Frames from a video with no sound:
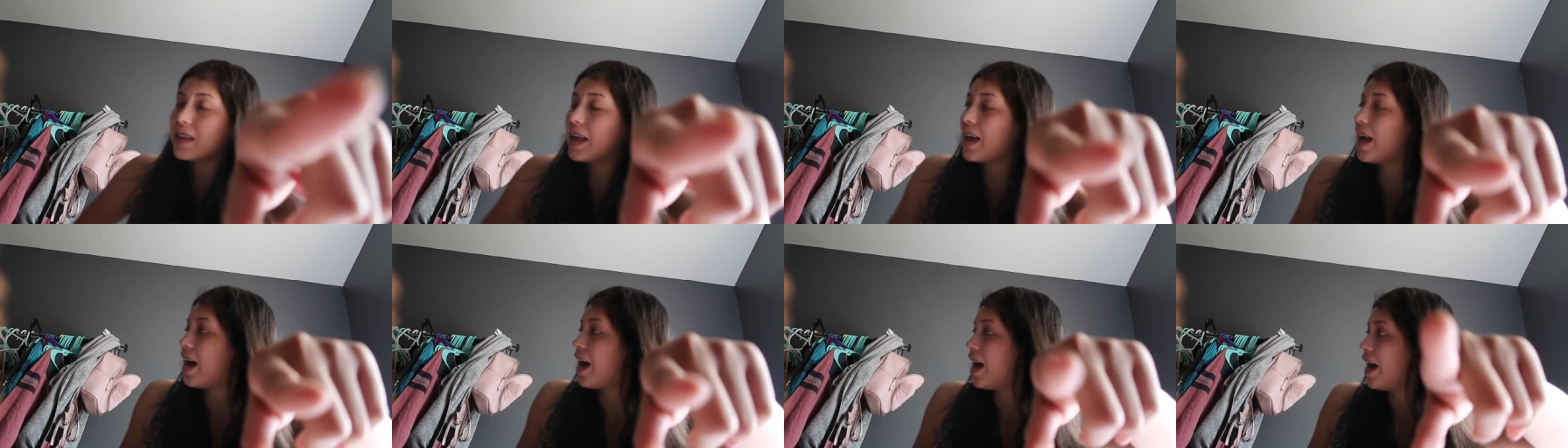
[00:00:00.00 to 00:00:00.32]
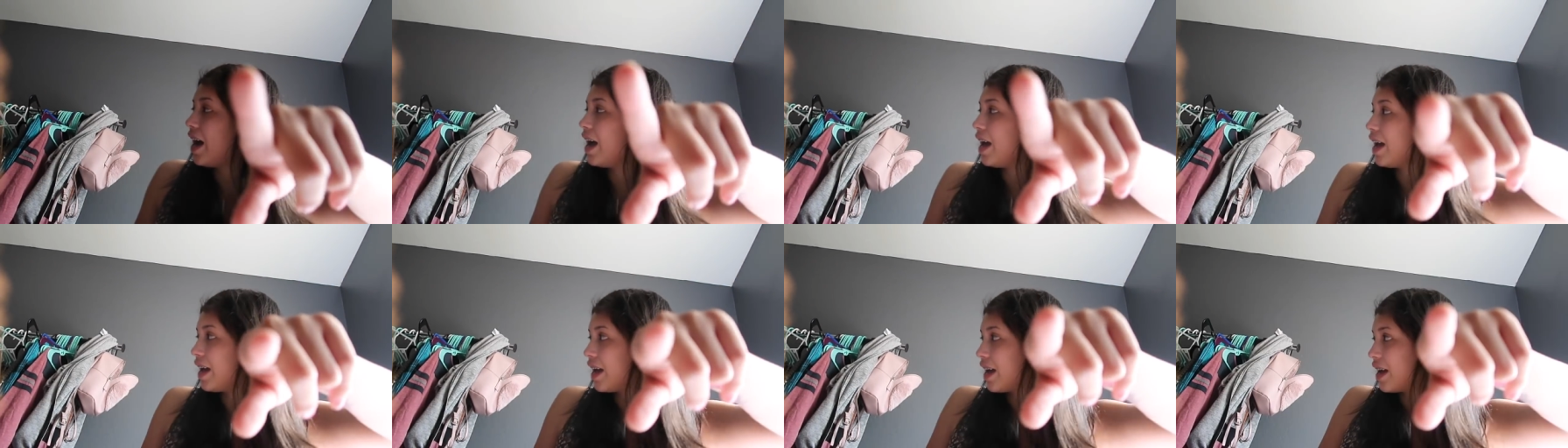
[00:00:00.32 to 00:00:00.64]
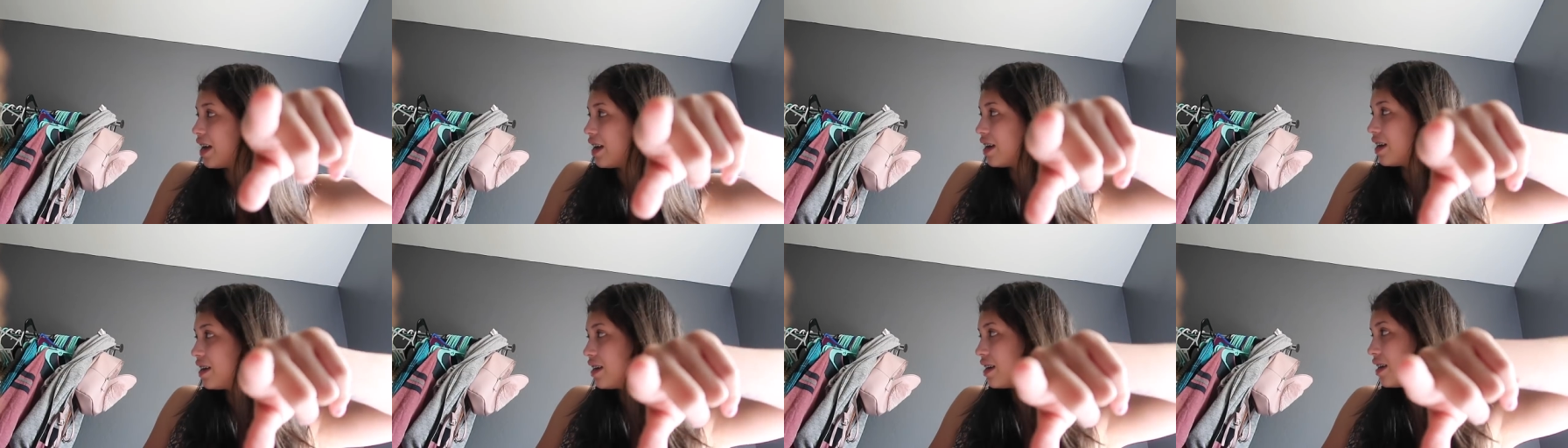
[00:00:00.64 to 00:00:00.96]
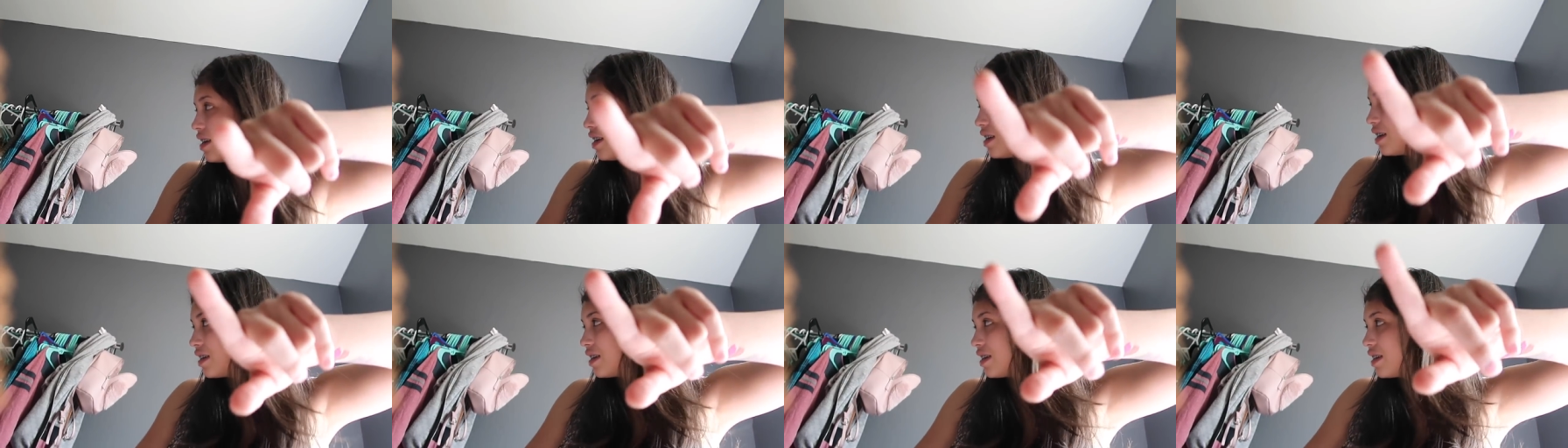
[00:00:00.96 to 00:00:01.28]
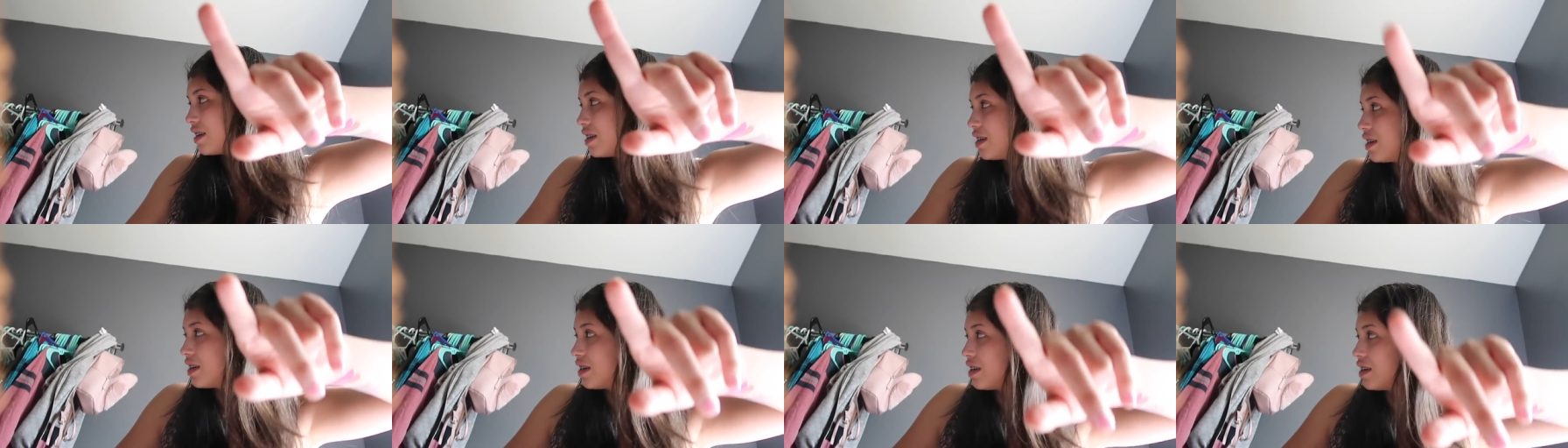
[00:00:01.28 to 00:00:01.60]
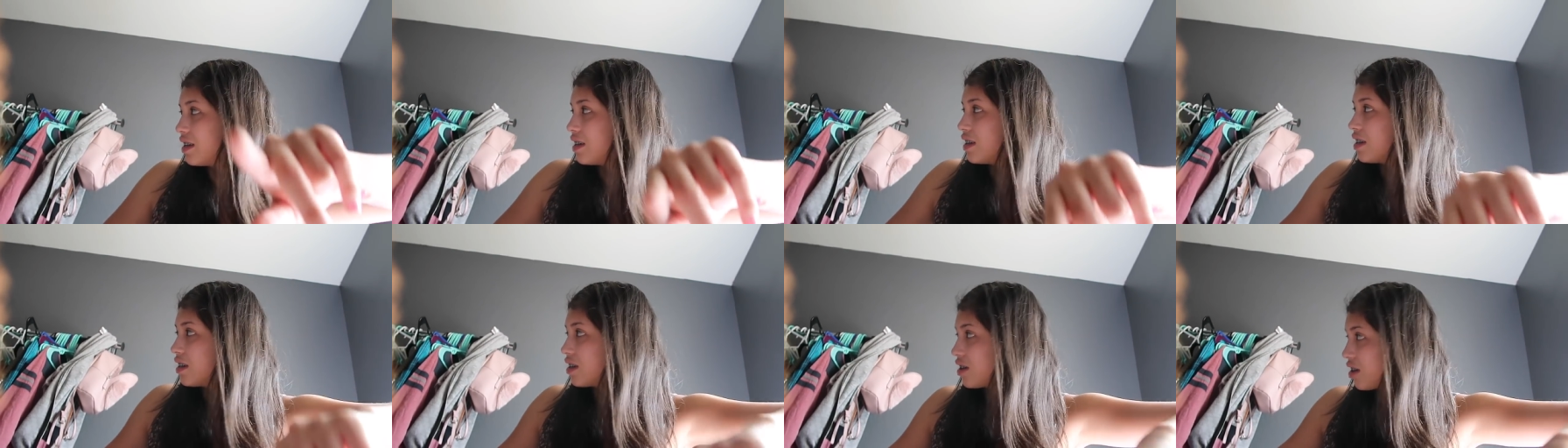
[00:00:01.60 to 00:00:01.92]
say hi.
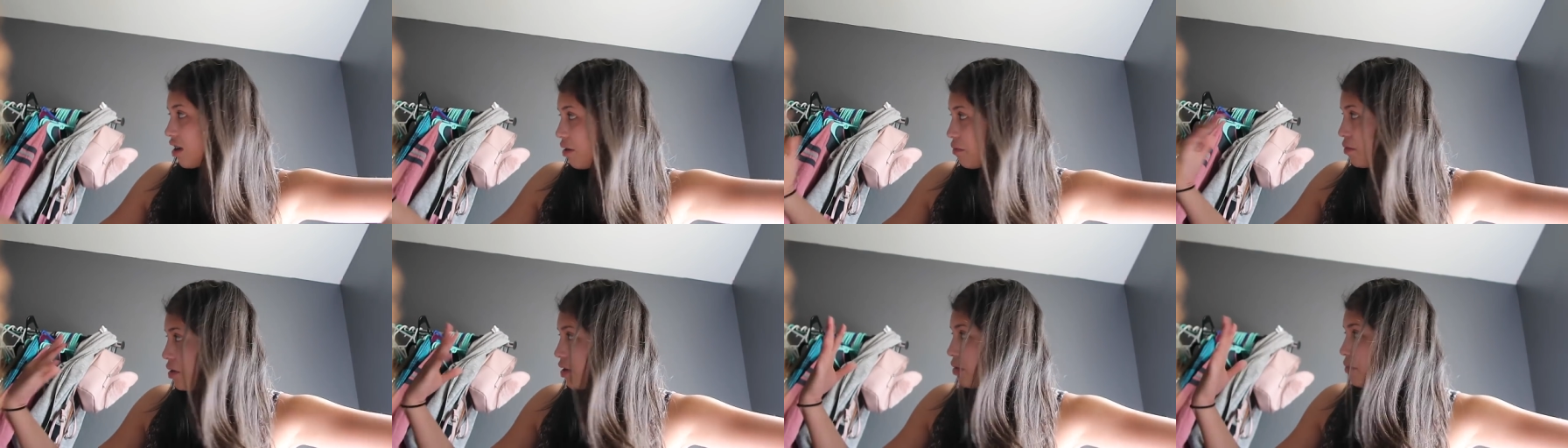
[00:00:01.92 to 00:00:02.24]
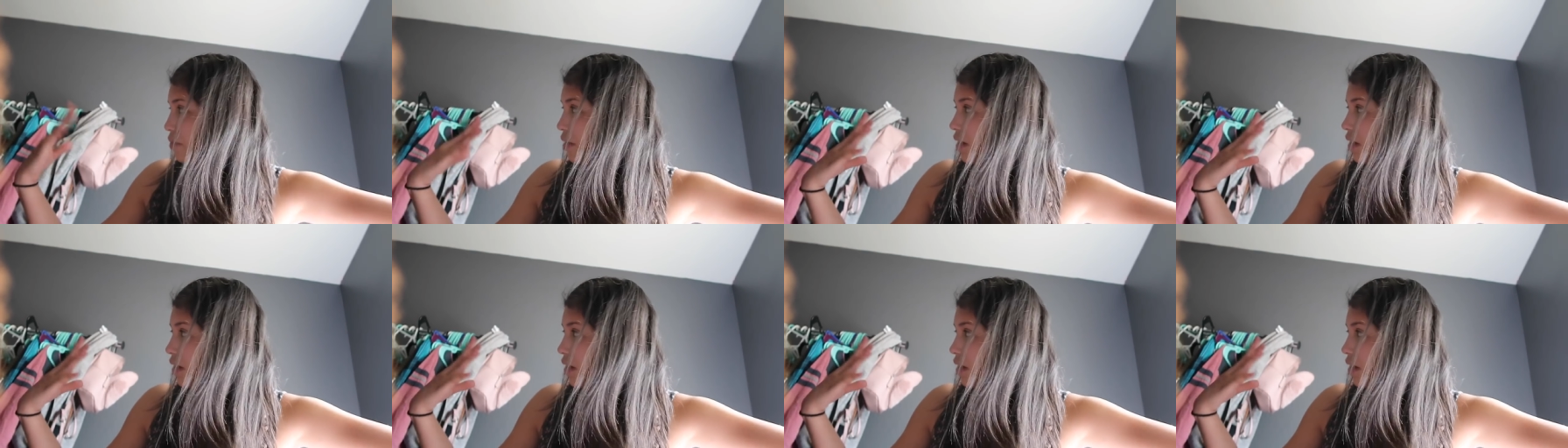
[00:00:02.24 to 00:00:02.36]
Come here,